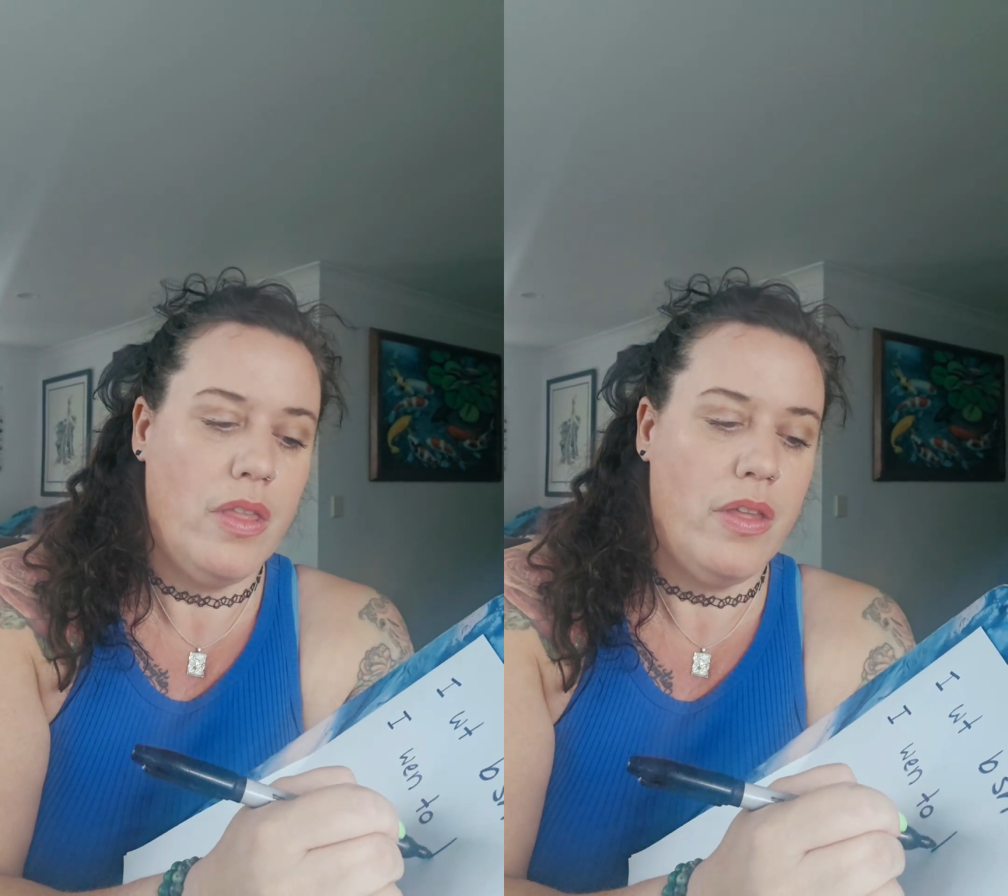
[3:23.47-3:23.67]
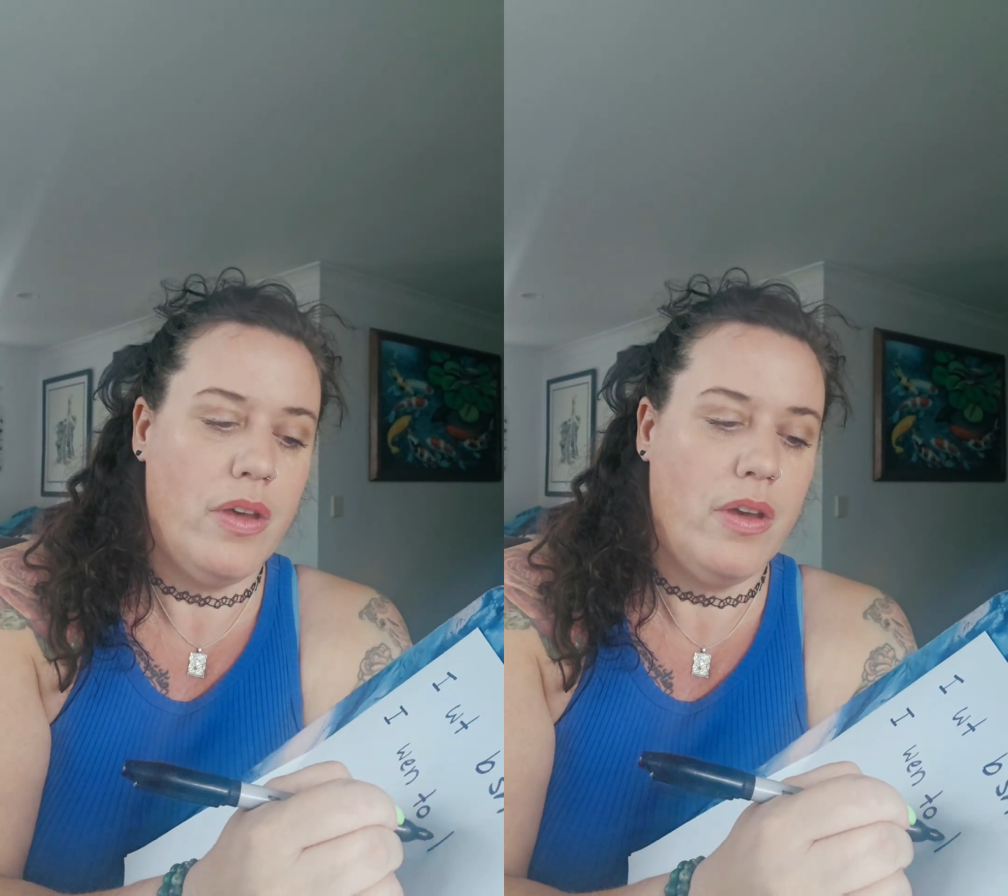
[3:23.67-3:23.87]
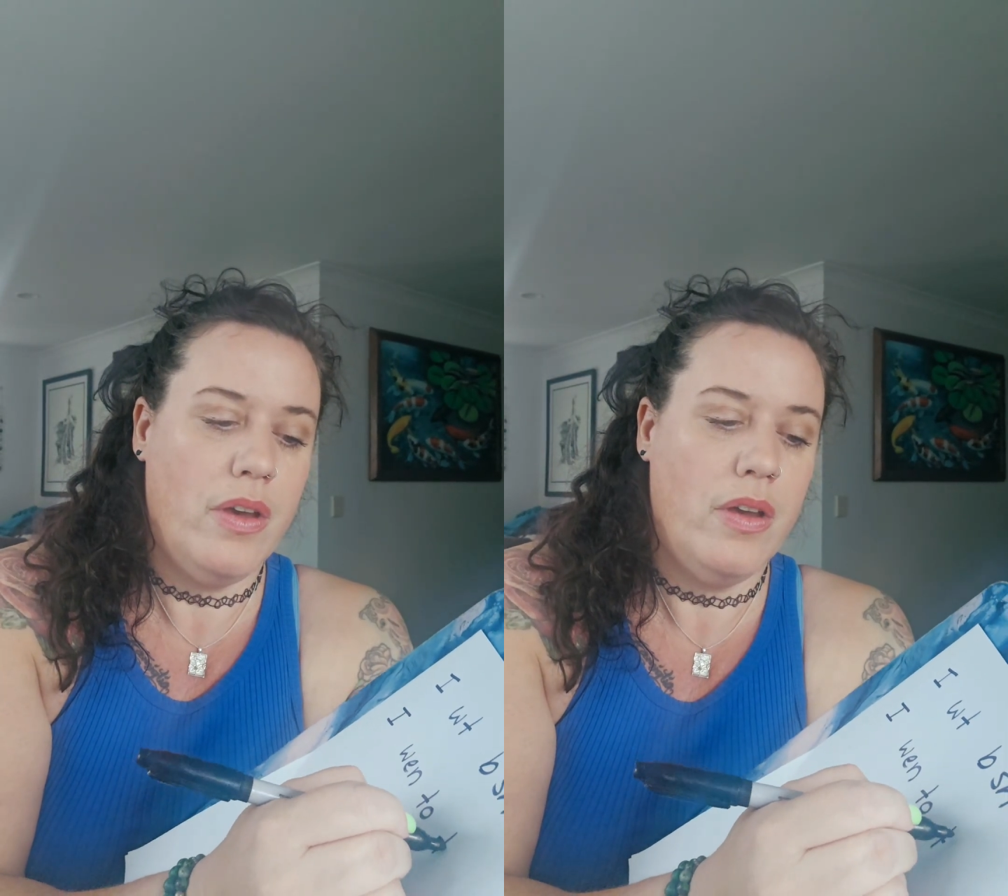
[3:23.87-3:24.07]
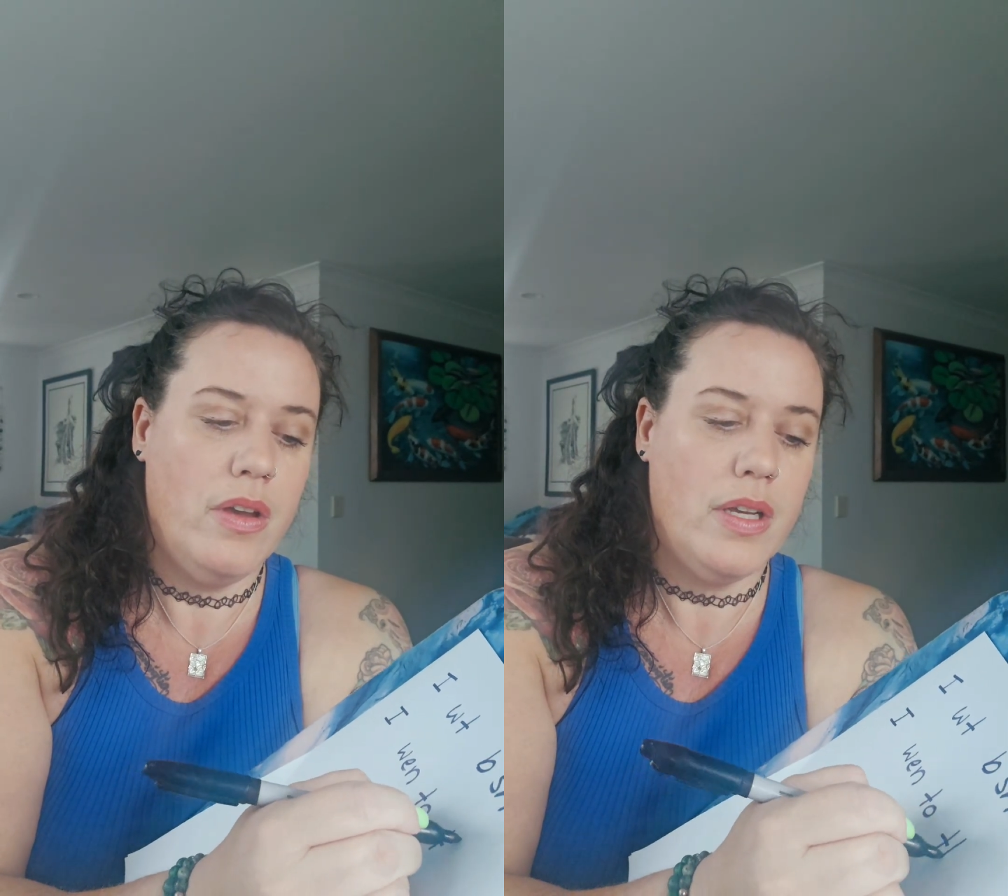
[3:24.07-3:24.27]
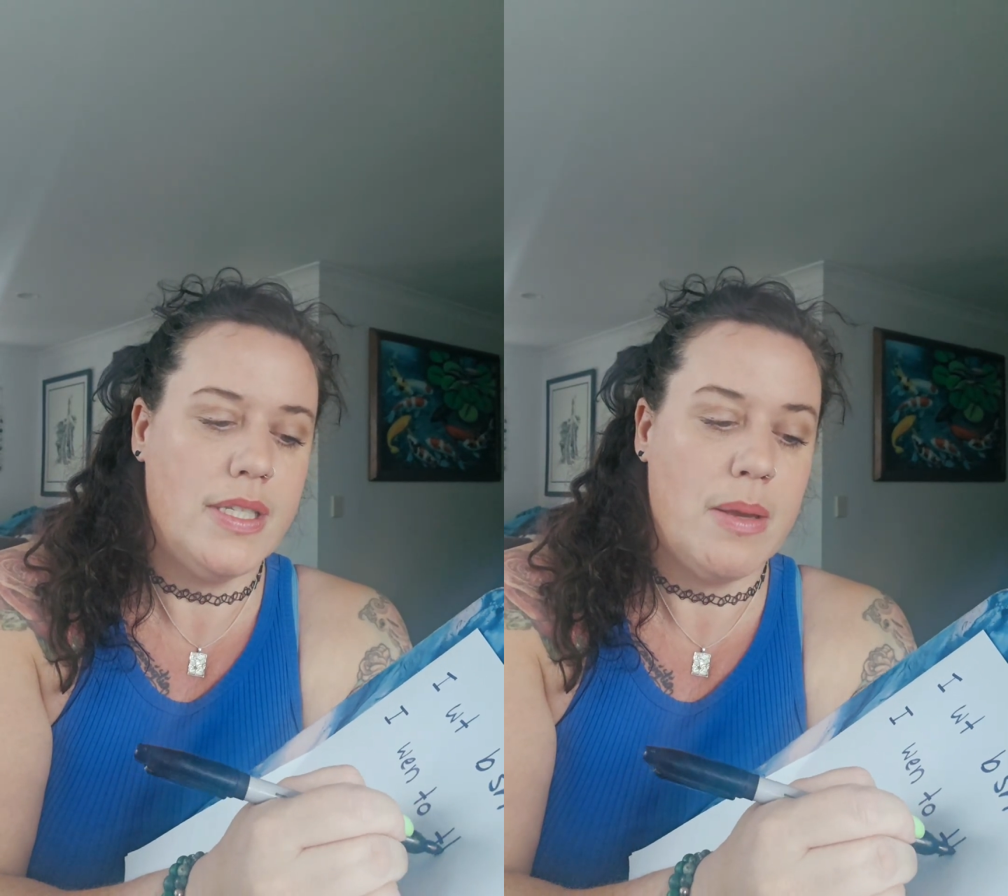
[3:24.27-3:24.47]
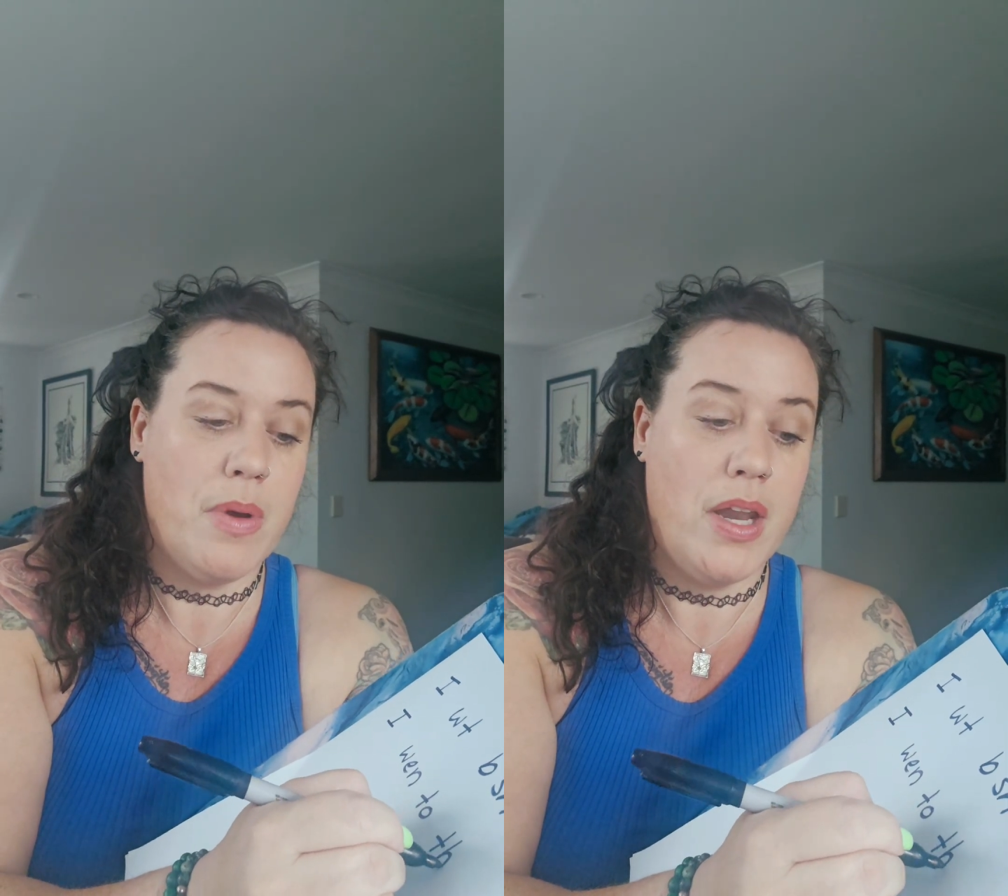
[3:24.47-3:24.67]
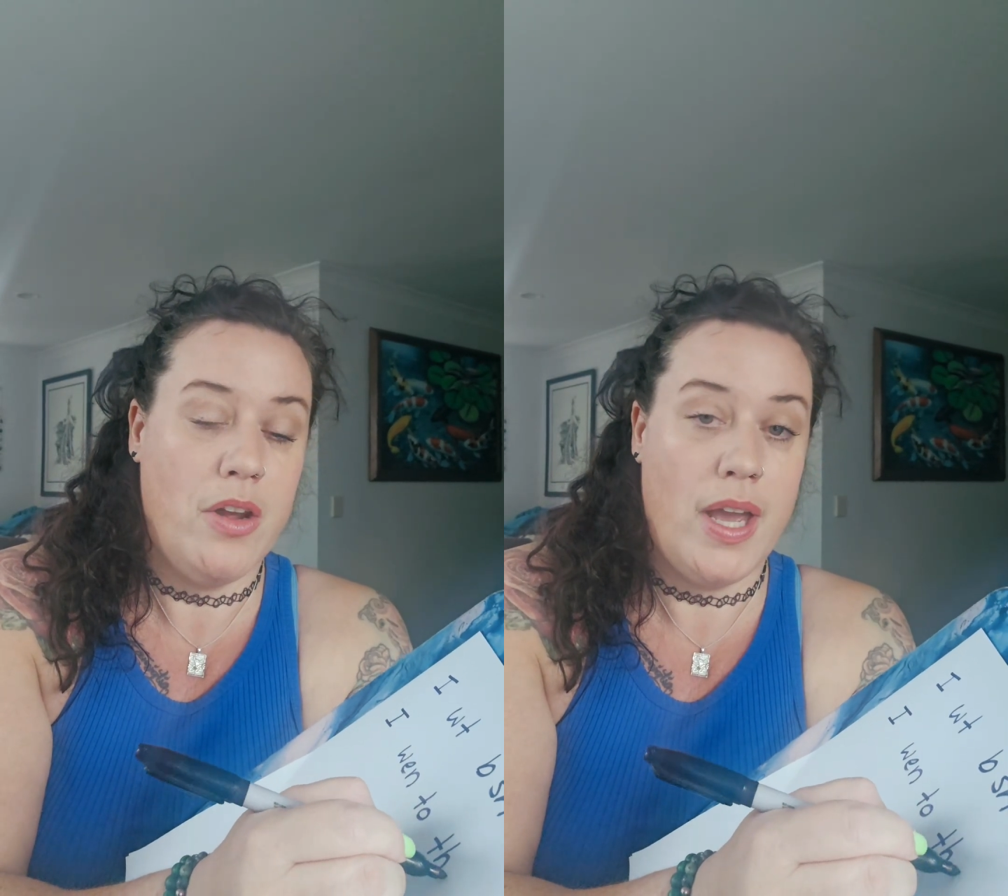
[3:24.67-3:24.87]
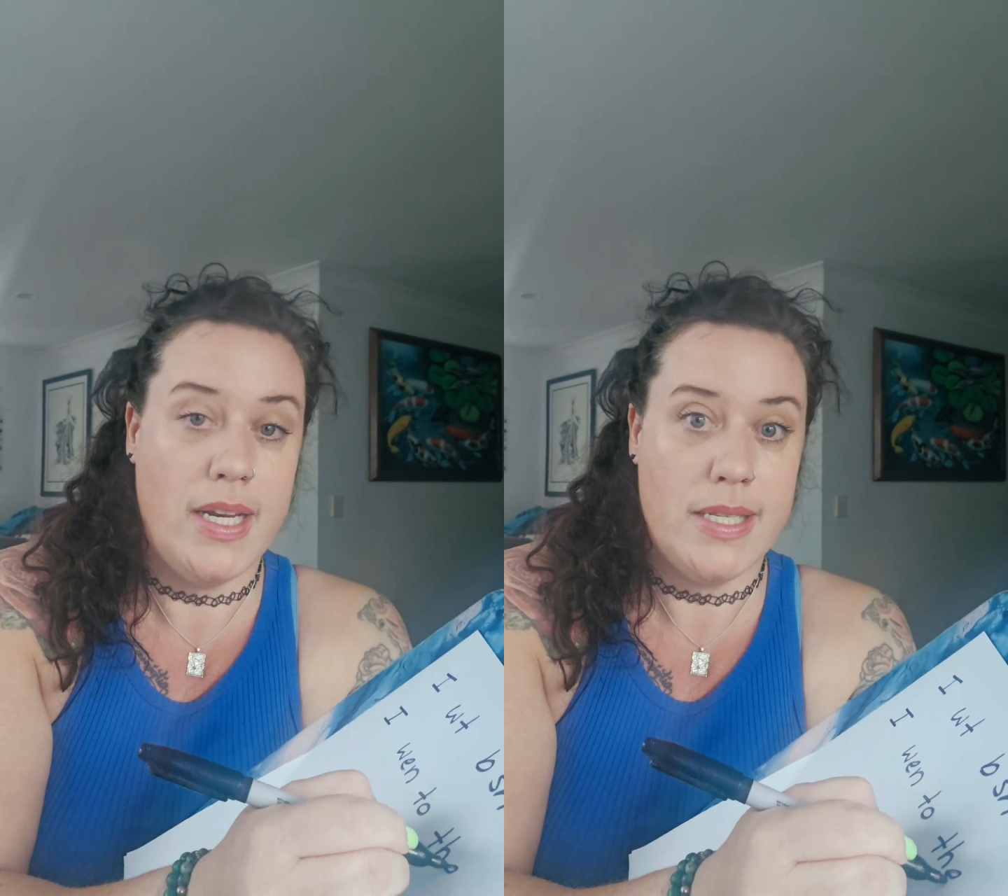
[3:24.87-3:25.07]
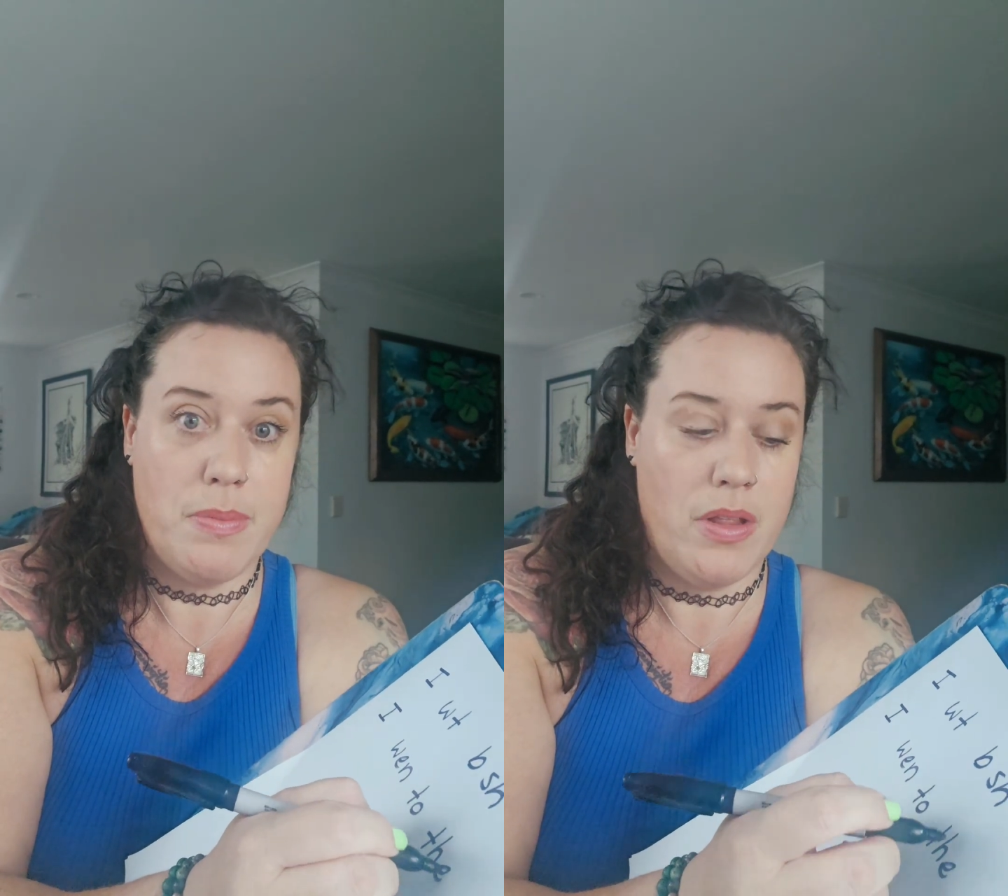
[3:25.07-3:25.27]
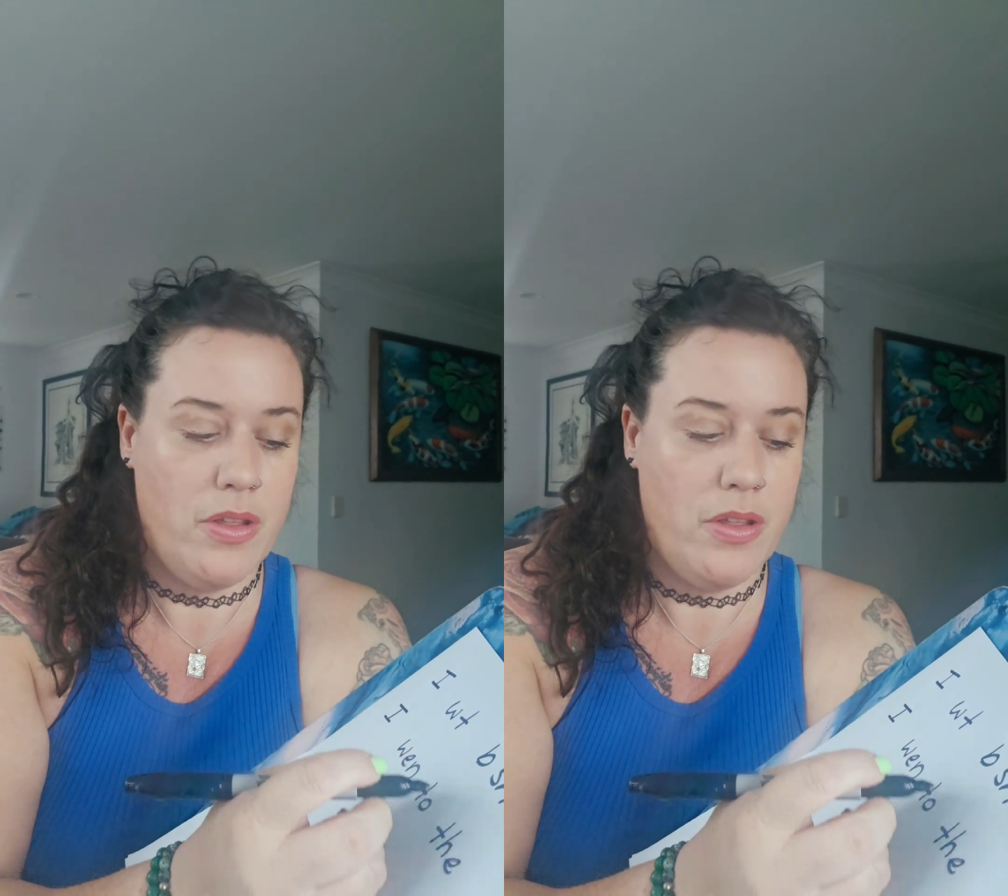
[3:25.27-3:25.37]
the, because they might know how to spell